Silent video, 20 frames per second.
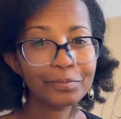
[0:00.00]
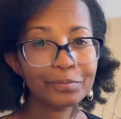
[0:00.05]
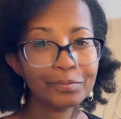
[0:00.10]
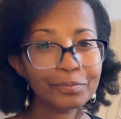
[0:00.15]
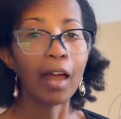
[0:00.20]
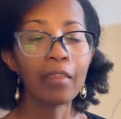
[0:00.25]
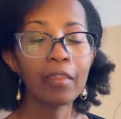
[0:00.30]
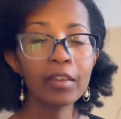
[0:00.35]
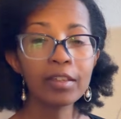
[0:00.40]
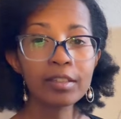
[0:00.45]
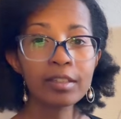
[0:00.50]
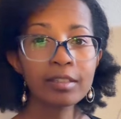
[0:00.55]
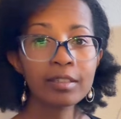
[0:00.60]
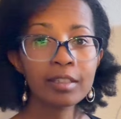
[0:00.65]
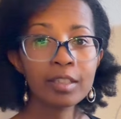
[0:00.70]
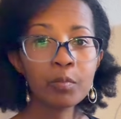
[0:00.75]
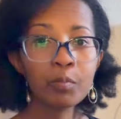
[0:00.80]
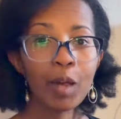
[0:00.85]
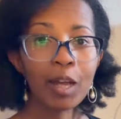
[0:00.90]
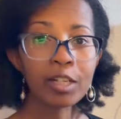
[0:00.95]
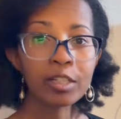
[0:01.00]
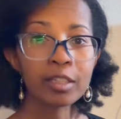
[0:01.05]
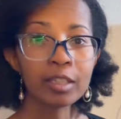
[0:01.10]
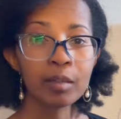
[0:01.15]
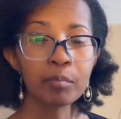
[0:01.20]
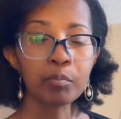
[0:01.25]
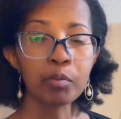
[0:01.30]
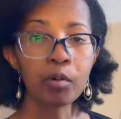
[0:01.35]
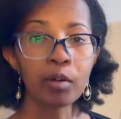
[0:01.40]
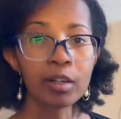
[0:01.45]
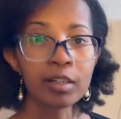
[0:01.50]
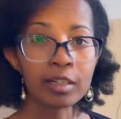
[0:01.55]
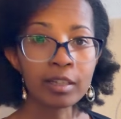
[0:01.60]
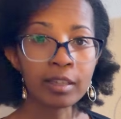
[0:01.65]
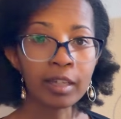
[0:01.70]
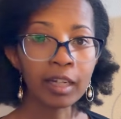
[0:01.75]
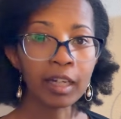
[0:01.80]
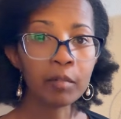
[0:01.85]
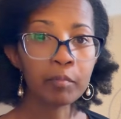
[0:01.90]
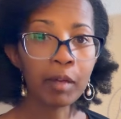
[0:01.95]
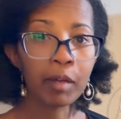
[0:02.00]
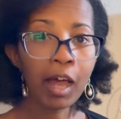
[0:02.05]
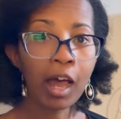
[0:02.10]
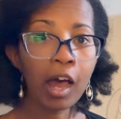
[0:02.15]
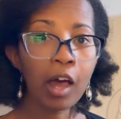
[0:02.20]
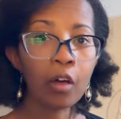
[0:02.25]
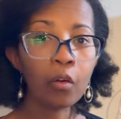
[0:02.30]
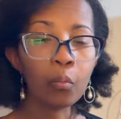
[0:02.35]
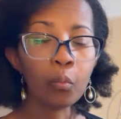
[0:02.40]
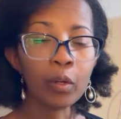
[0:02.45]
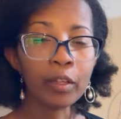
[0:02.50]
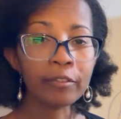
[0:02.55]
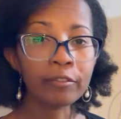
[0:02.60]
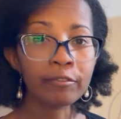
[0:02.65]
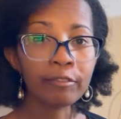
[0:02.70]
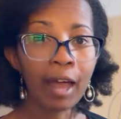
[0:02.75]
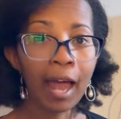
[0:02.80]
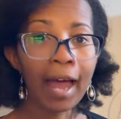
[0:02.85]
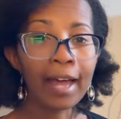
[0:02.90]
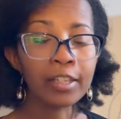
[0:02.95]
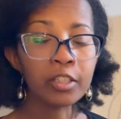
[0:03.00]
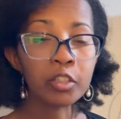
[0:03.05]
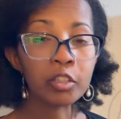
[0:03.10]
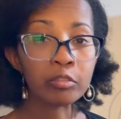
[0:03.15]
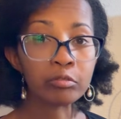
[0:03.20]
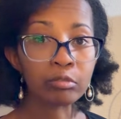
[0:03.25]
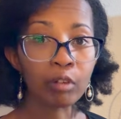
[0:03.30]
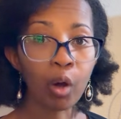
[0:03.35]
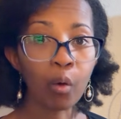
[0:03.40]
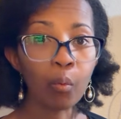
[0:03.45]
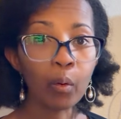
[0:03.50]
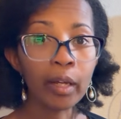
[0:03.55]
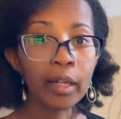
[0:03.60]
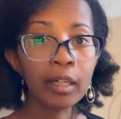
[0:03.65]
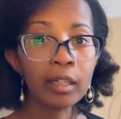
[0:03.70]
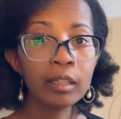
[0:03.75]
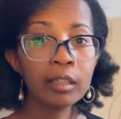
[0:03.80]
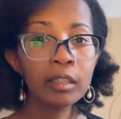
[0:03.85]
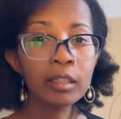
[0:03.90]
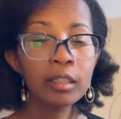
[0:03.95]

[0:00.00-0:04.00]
And this is especially important to think about with fast growing